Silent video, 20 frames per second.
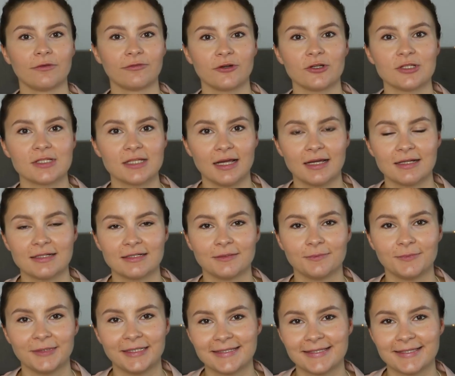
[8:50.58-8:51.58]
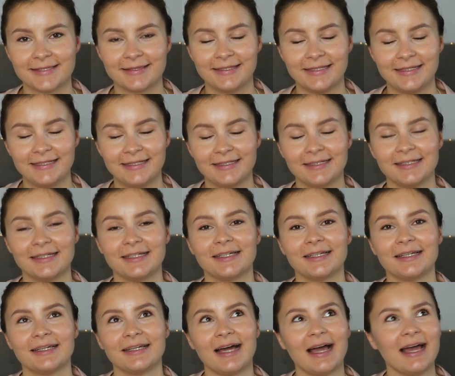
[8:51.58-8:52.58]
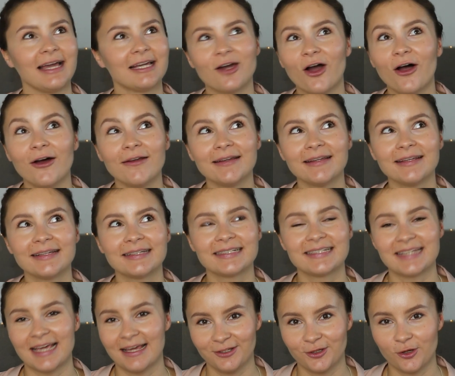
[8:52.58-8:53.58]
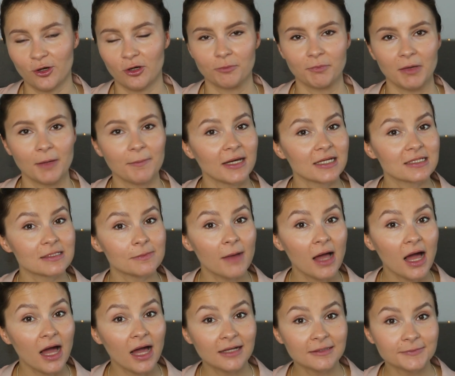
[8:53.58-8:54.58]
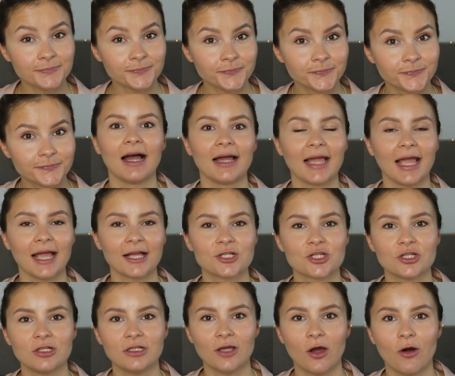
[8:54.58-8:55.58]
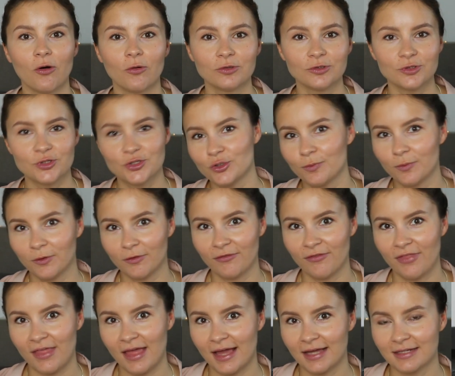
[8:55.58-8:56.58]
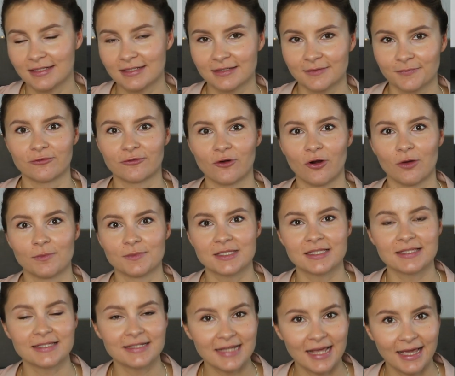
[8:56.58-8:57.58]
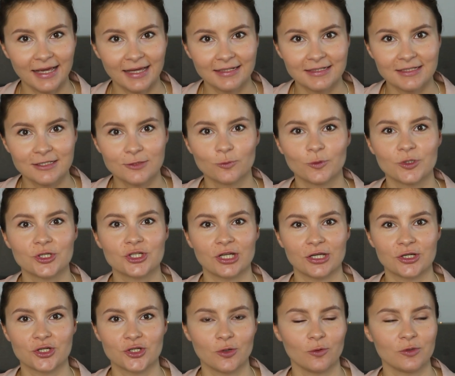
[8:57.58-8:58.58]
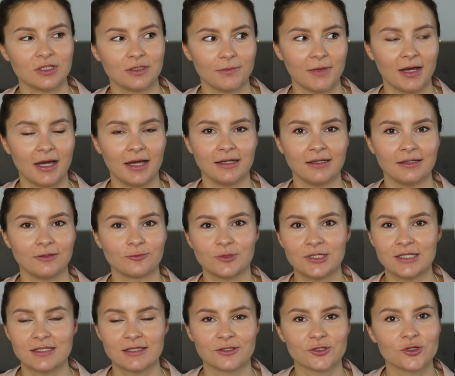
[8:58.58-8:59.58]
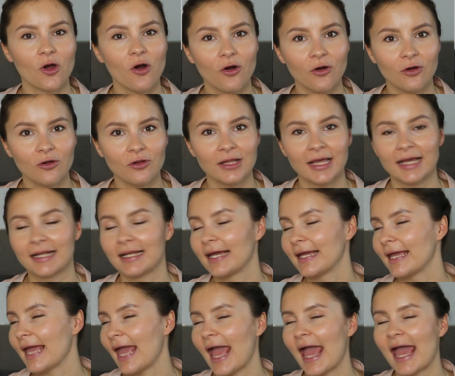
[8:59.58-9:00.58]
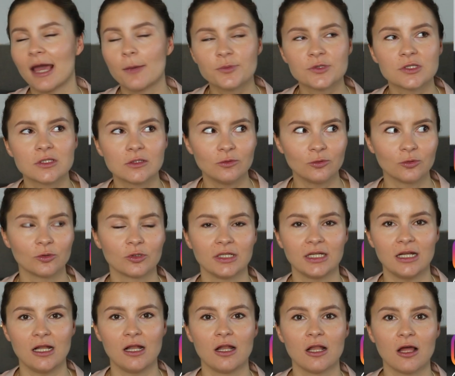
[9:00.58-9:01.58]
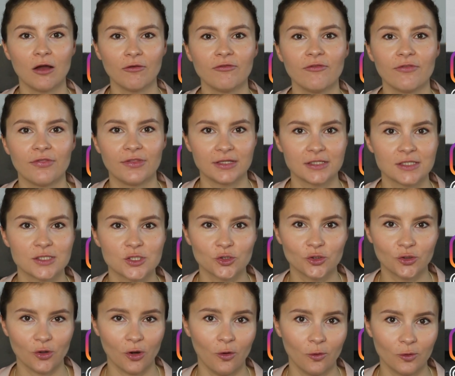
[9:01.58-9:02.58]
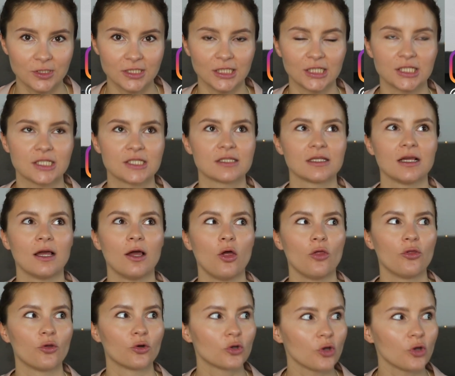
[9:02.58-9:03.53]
the first item is the iconic teddy coat by Max Mara. I actually own a dupe of that from Stand, which I showed in my recent haul, and I absolutely love this coat. It's the